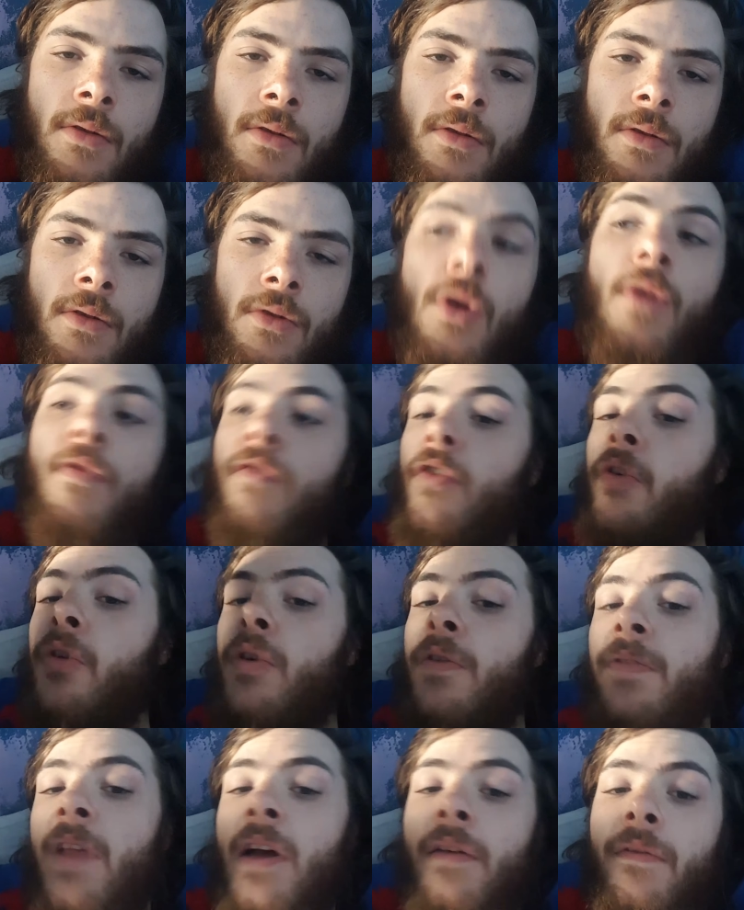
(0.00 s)
Not through the
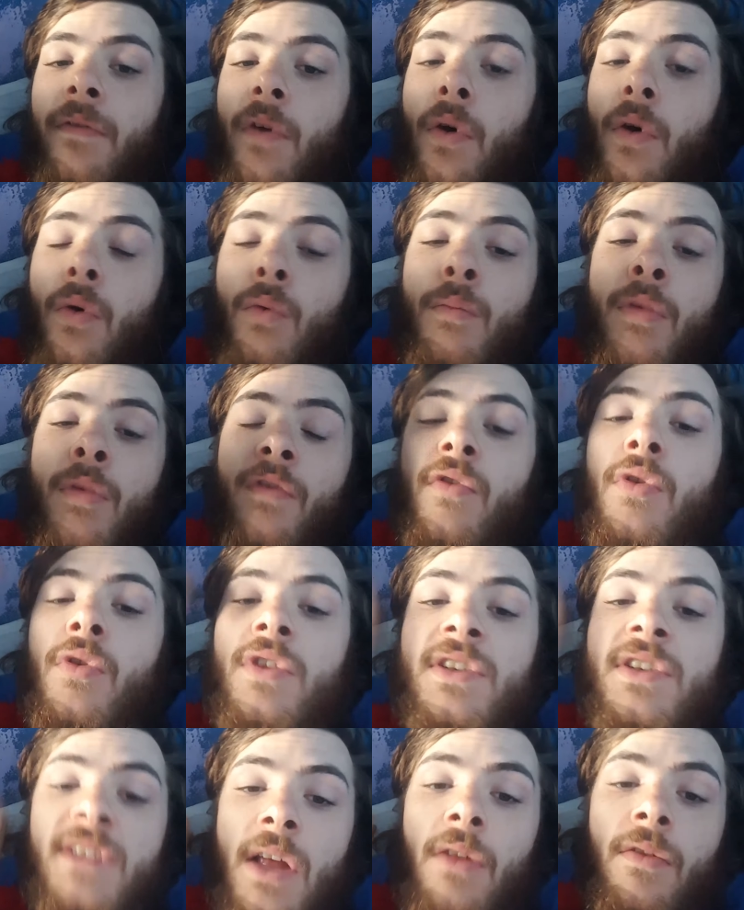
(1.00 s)
flat phone, but through the
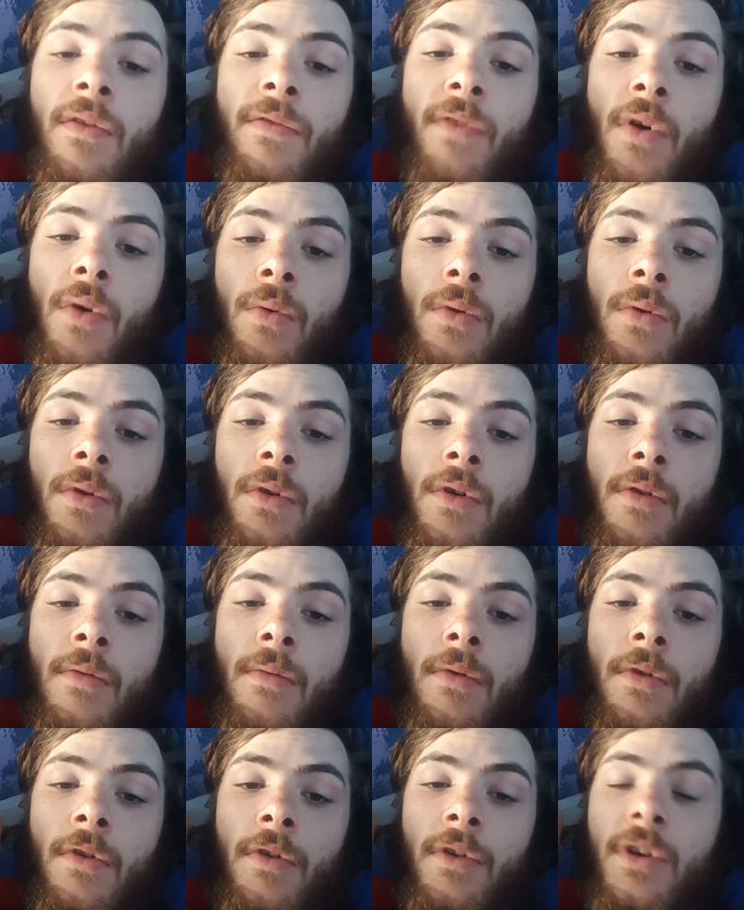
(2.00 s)
cell phone.
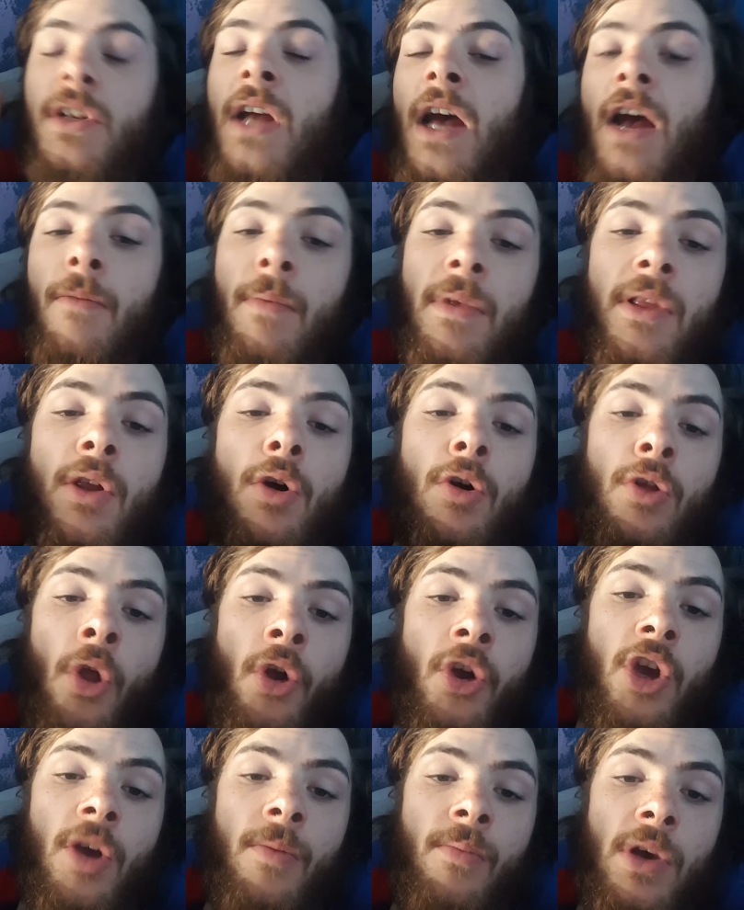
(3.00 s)
Because I had my little
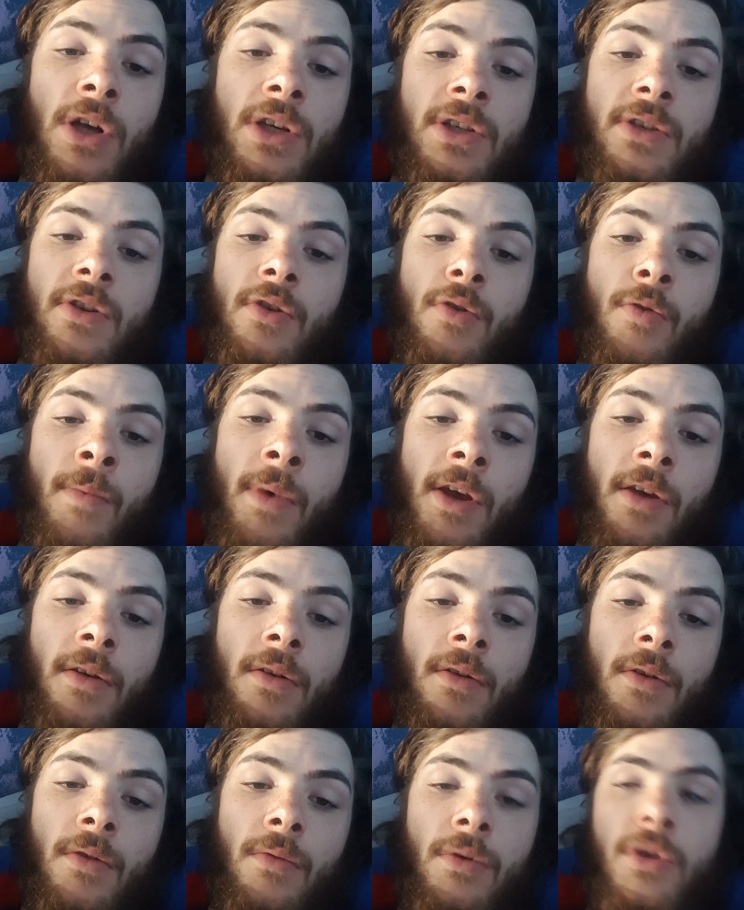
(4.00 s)
Nokia brick still with me,
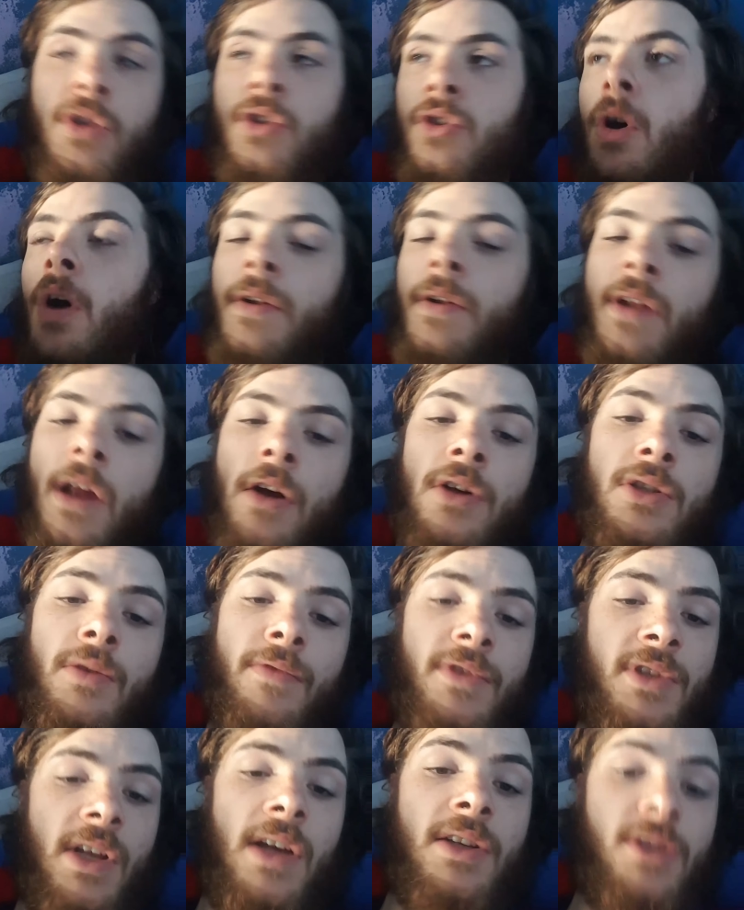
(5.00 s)
which is gone now because
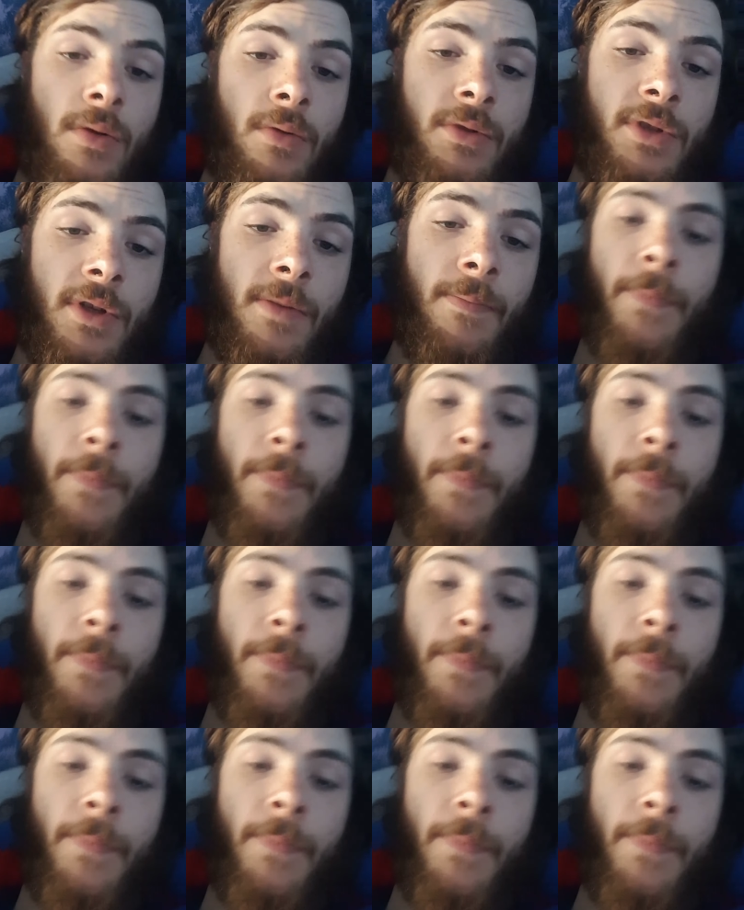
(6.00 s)
obviously I sold it.